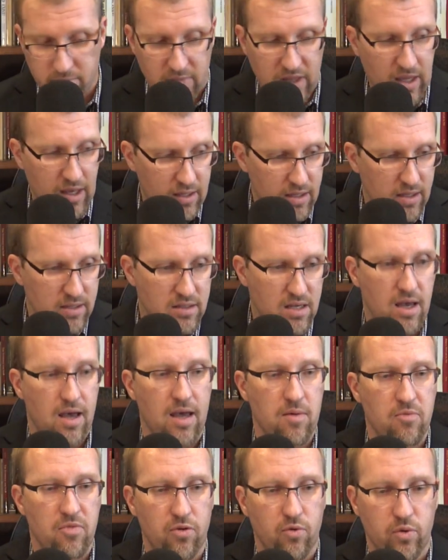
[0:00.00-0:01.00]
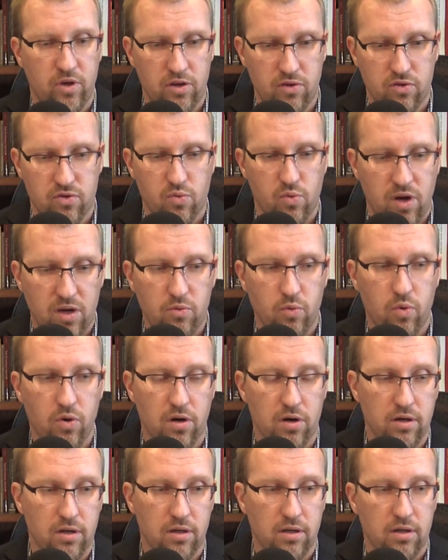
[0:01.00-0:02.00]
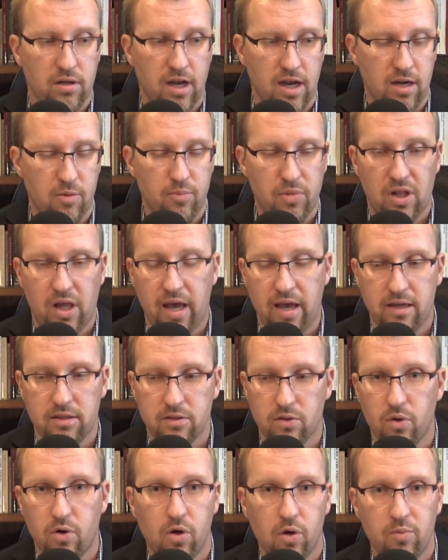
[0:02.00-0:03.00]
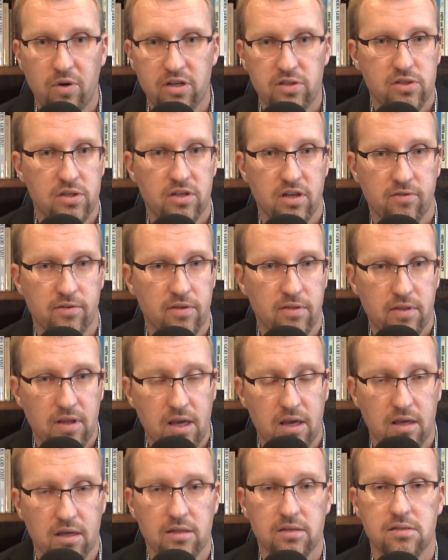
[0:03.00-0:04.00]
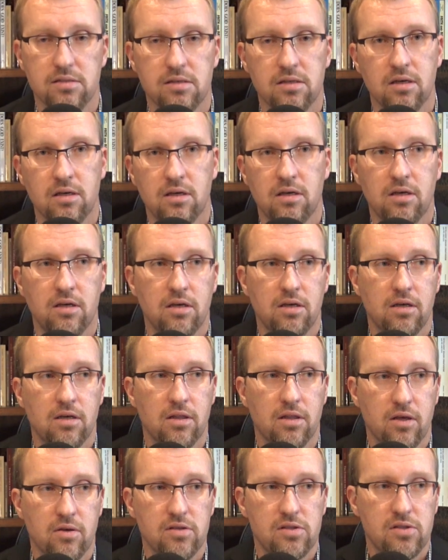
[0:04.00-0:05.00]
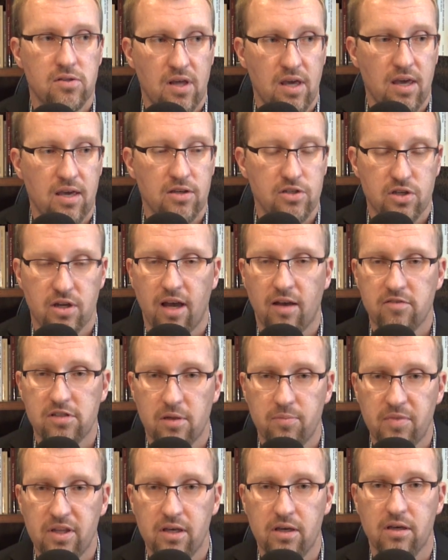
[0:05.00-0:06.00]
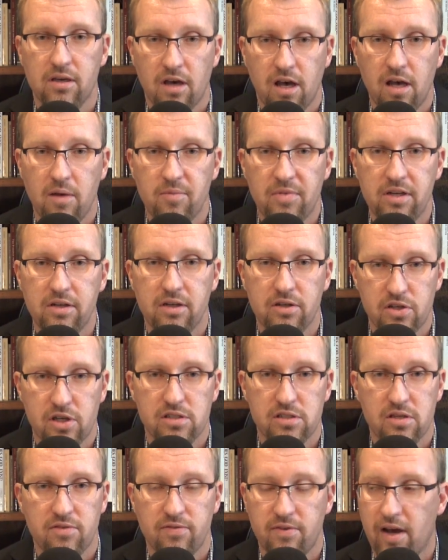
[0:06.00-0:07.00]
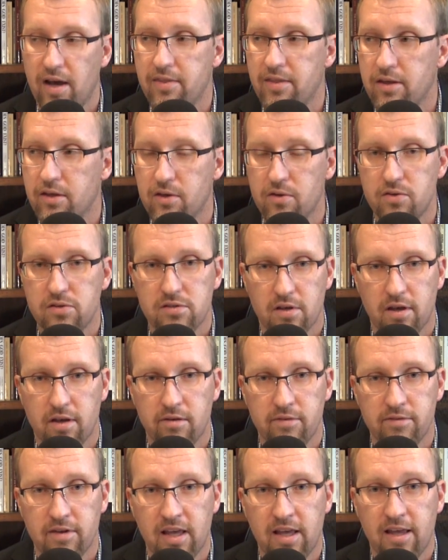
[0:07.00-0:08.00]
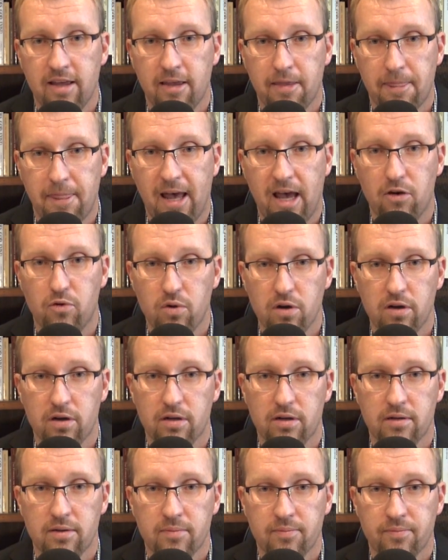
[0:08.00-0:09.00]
Anytime we use one word and apply it to a whole bunch of different things, those things should have something in common to justify the use of that word.